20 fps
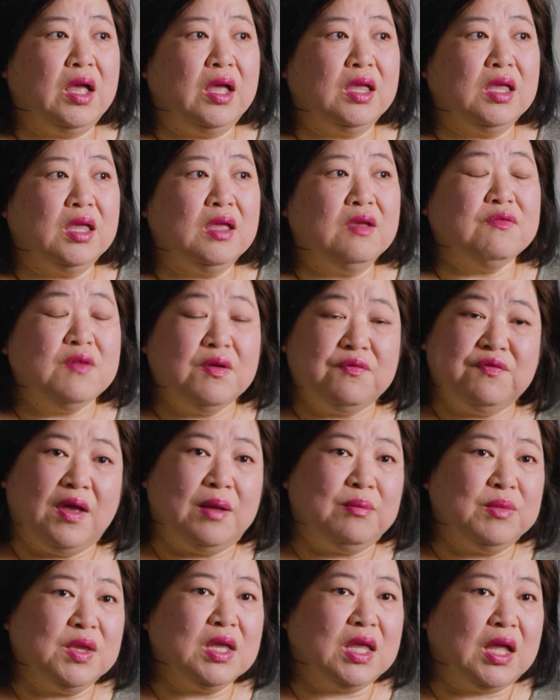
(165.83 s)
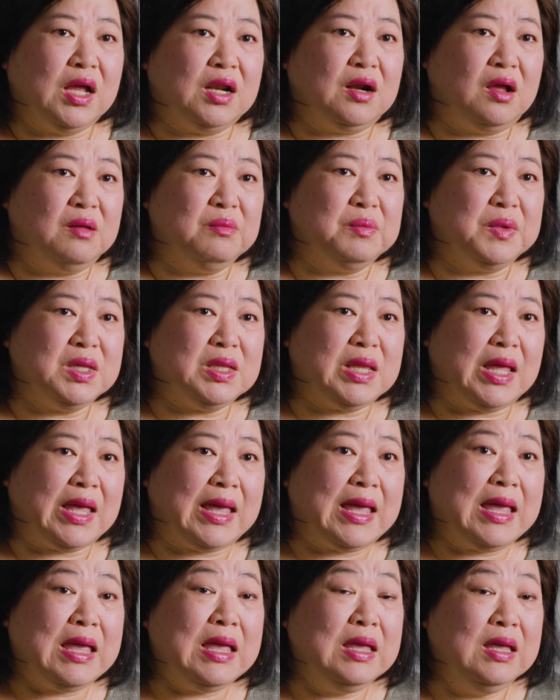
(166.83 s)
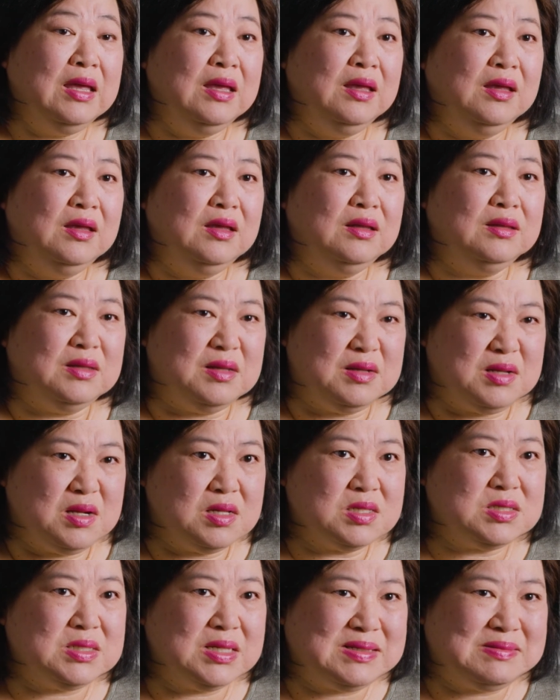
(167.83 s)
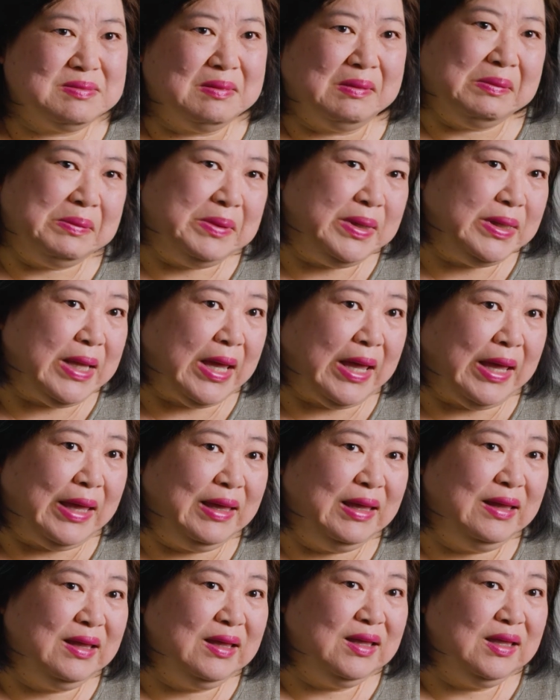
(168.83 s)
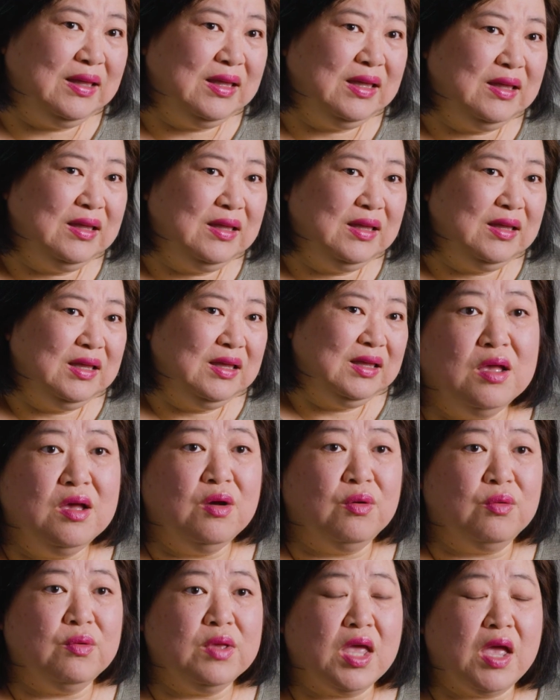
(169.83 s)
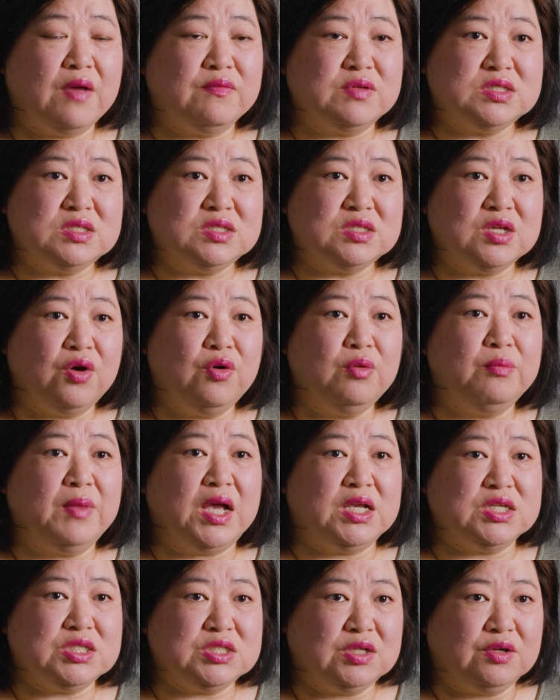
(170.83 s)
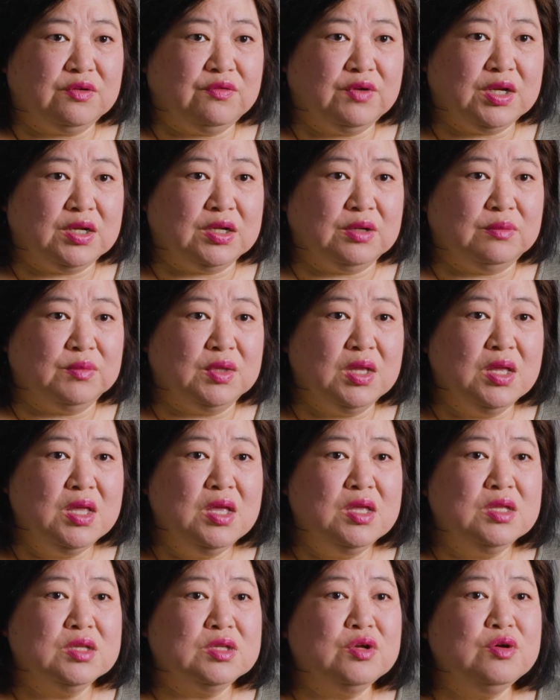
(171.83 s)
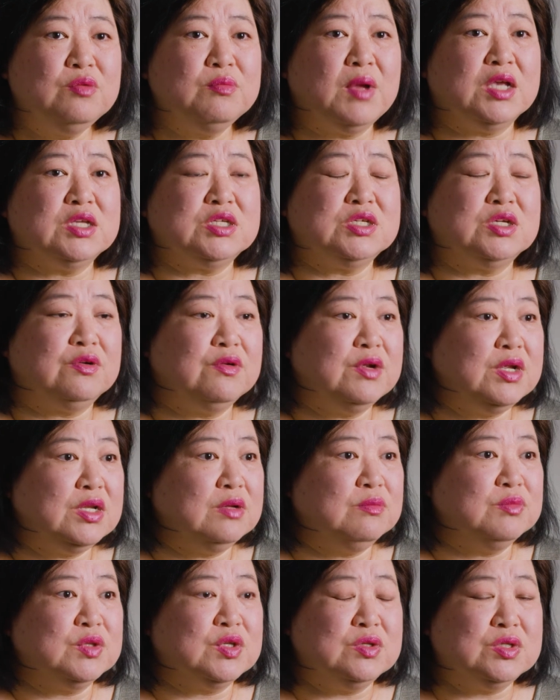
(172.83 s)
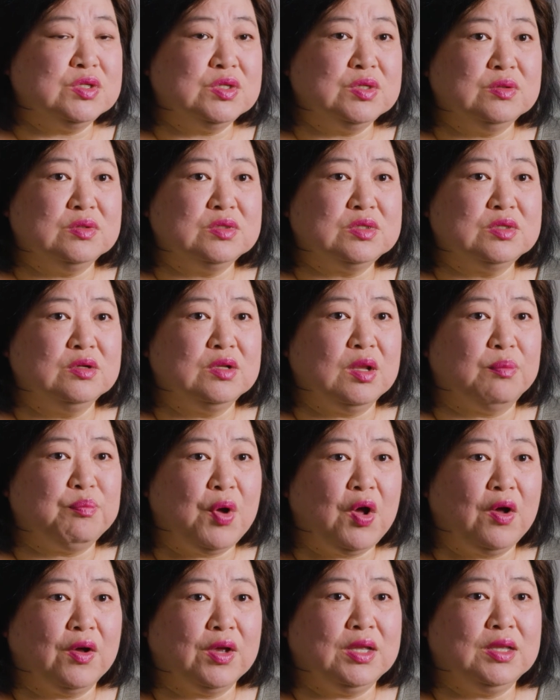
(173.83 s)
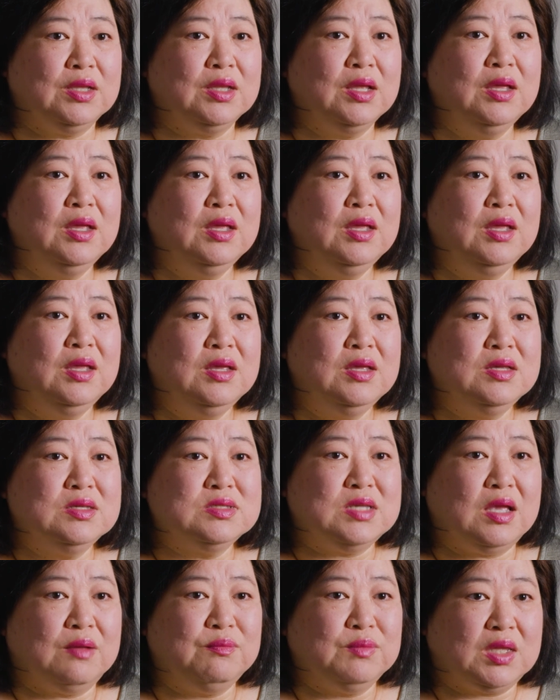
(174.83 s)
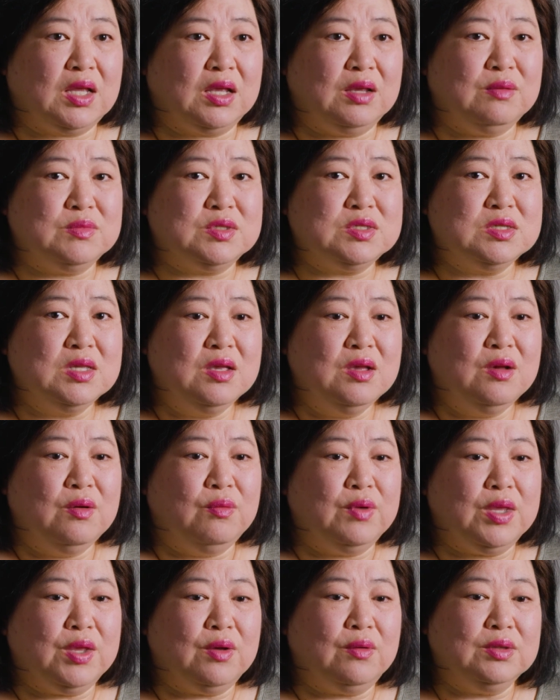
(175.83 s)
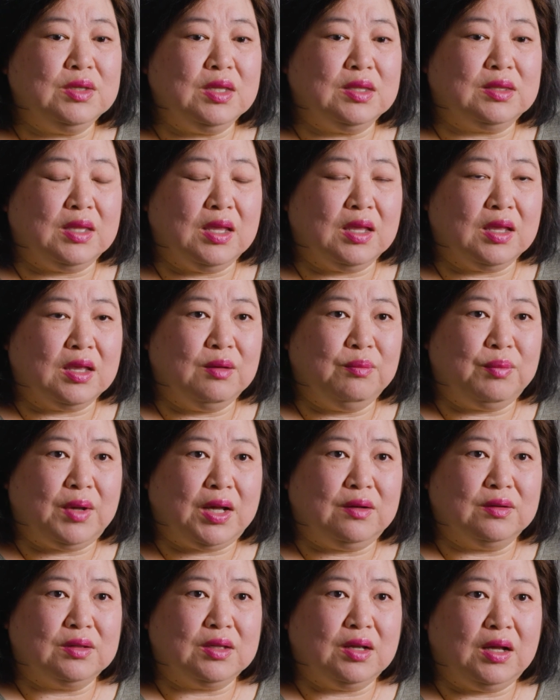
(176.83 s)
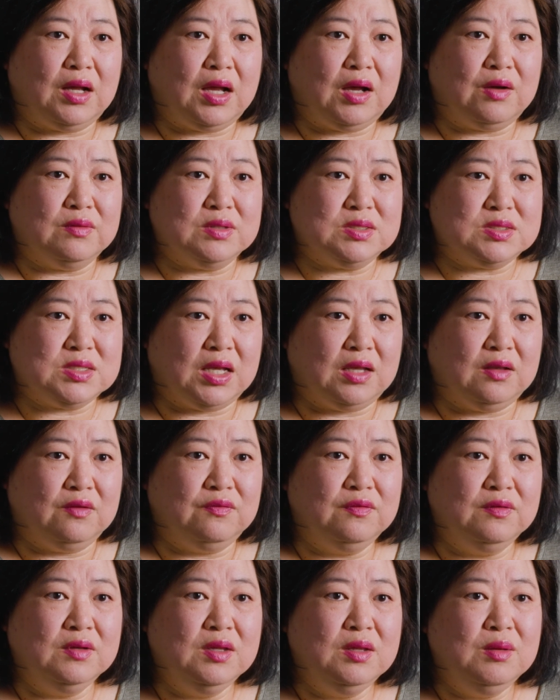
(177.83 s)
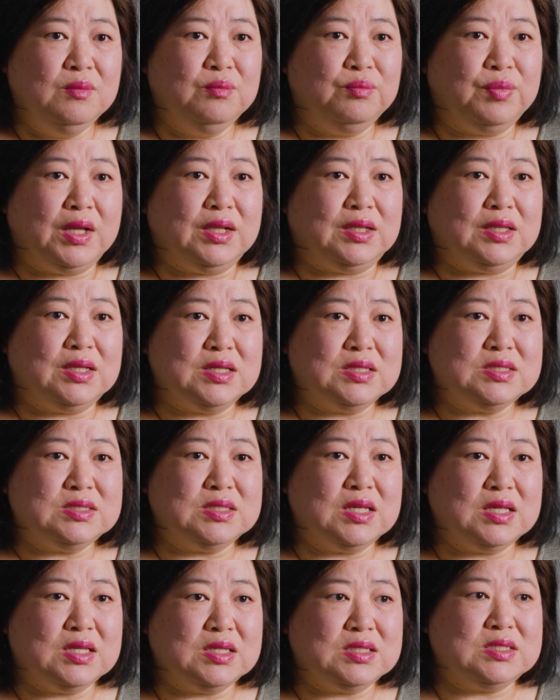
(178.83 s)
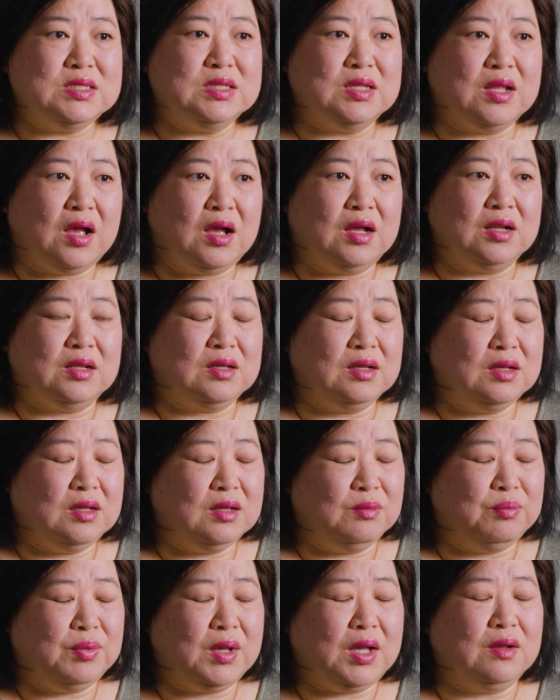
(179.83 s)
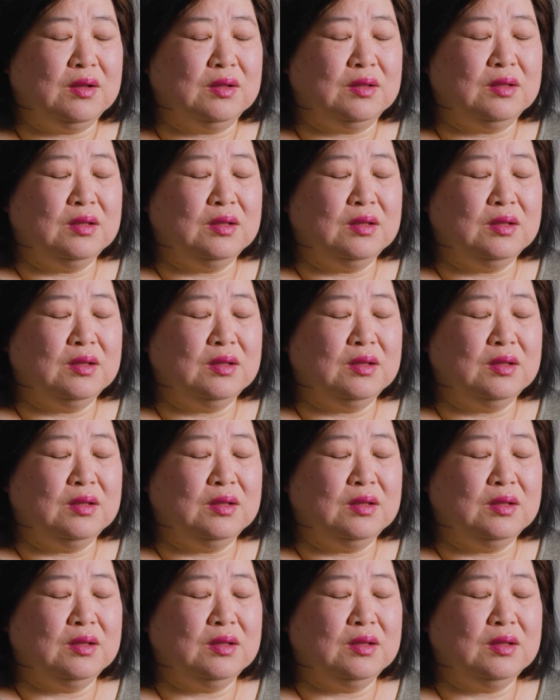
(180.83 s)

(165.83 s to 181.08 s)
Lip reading: if a family cannot be there, the nurses will be there. We have so much freedom, too much freedom to choose, to the point sometimes we only think about ourselves. But this is not about